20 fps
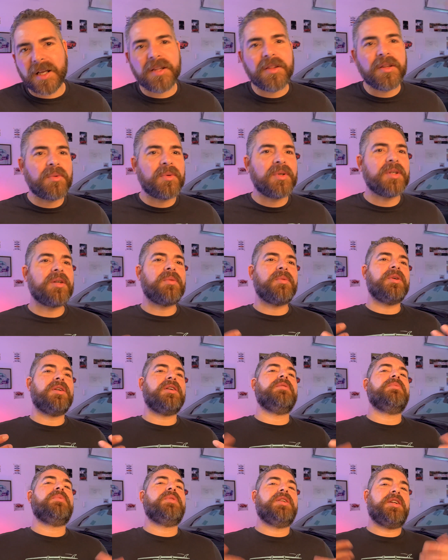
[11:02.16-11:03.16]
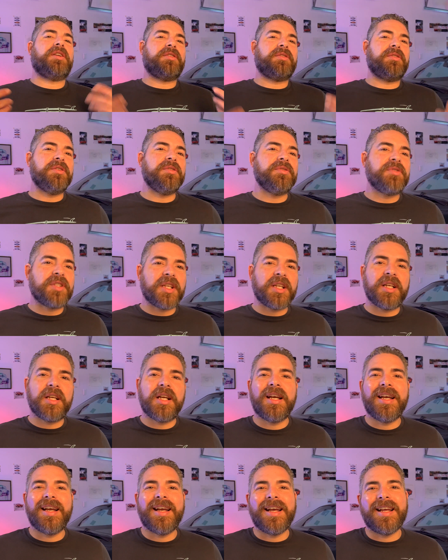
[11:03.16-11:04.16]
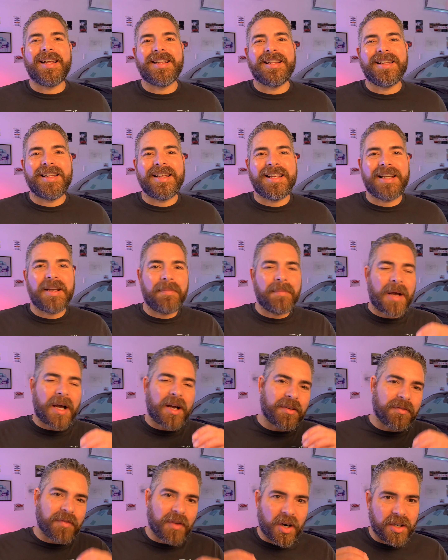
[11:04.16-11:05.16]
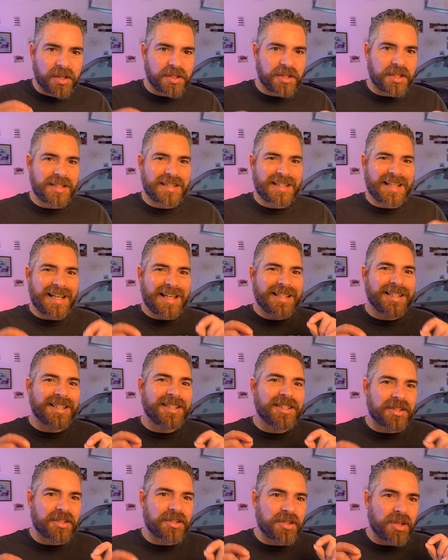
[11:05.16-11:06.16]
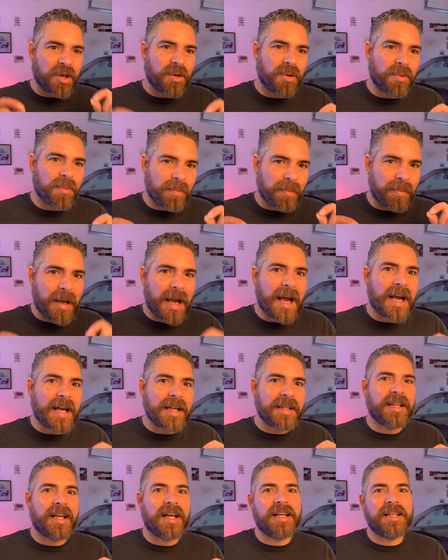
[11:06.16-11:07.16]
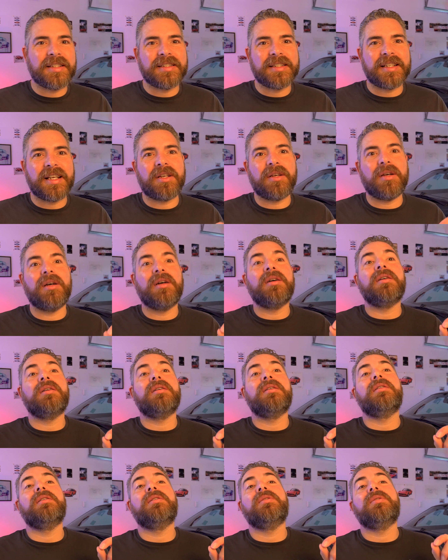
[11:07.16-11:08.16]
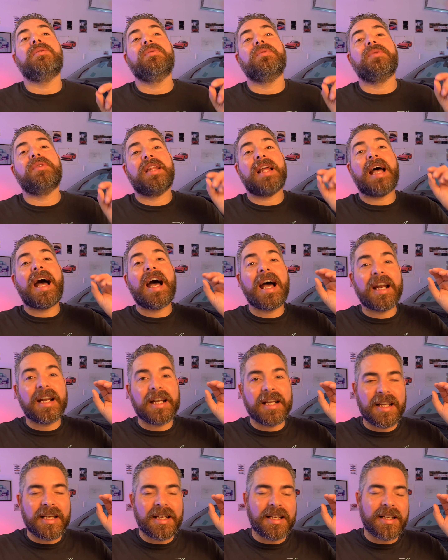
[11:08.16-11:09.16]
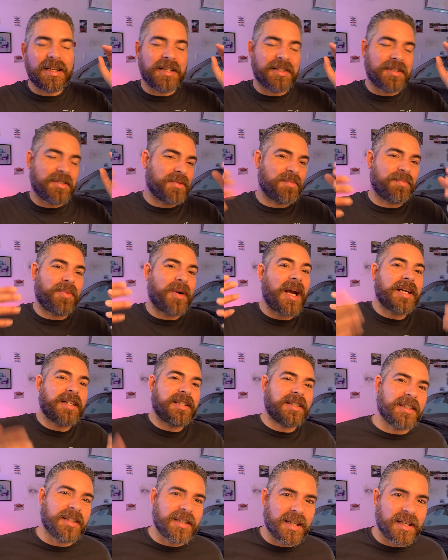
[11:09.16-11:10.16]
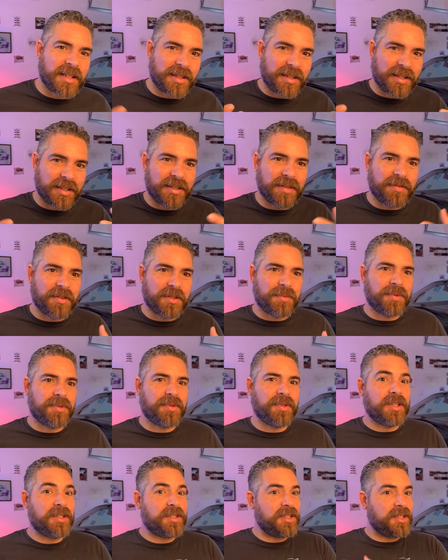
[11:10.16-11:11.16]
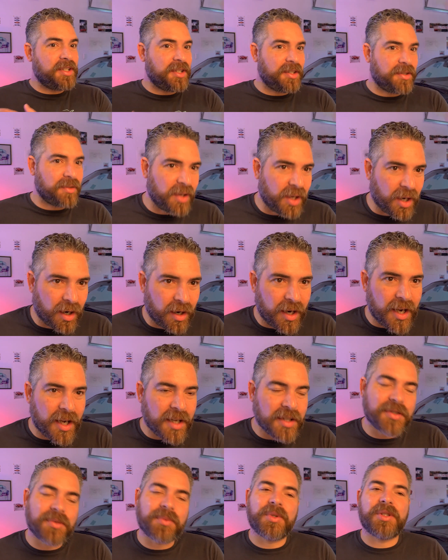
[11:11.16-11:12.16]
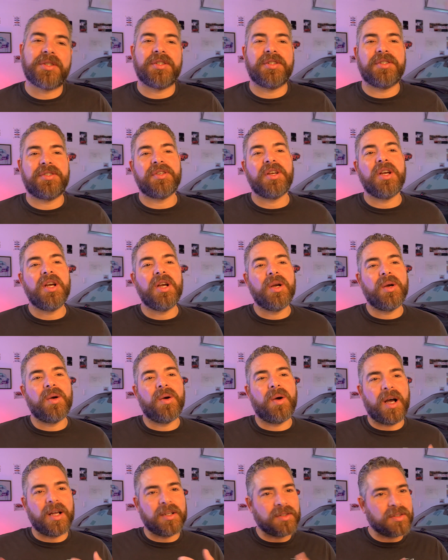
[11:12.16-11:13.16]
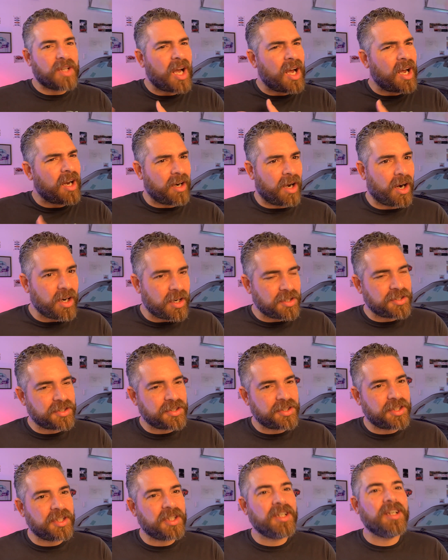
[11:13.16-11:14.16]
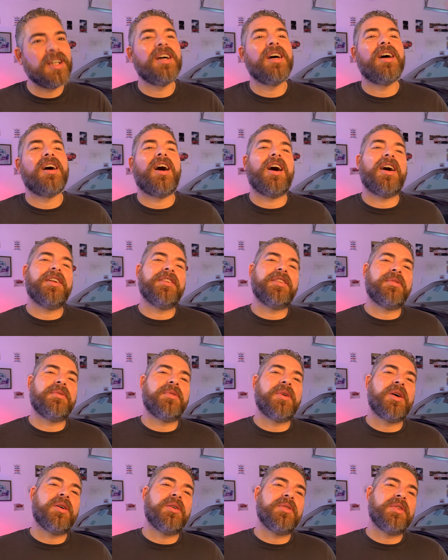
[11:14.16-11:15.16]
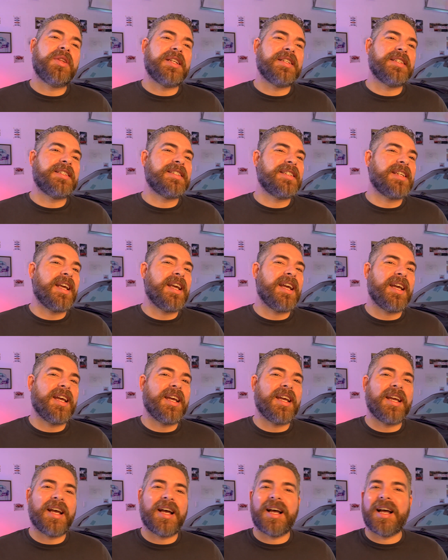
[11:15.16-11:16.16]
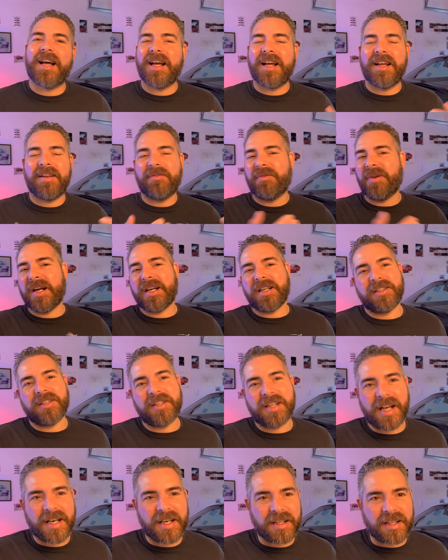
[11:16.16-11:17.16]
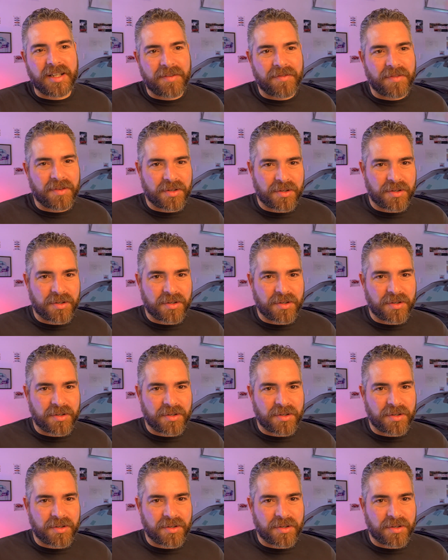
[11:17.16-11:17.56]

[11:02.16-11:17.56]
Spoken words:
In the real world, when you're cruising, the amount of harshness isn't so bad that it's like, oh, that is practically like the difference between a GT3 RS, which is a lot harsher on the road than, say, a regular 911